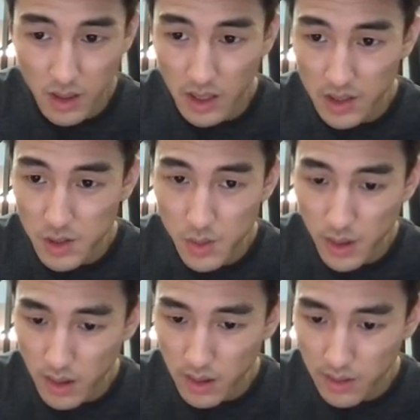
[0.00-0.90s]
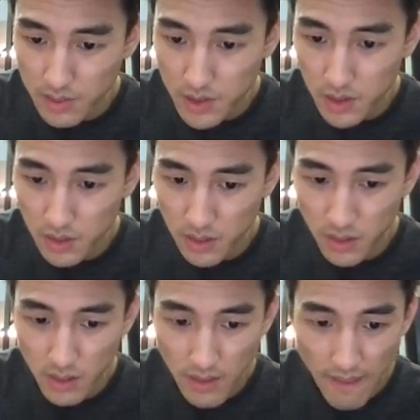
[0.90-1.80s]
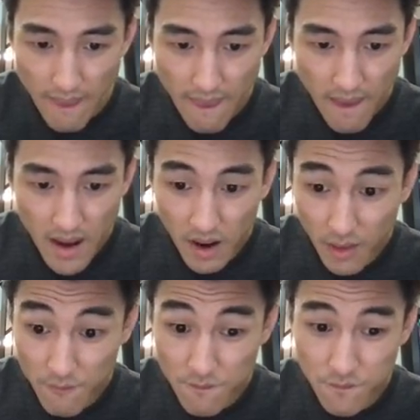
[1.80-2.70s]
collector's rare of Toon. The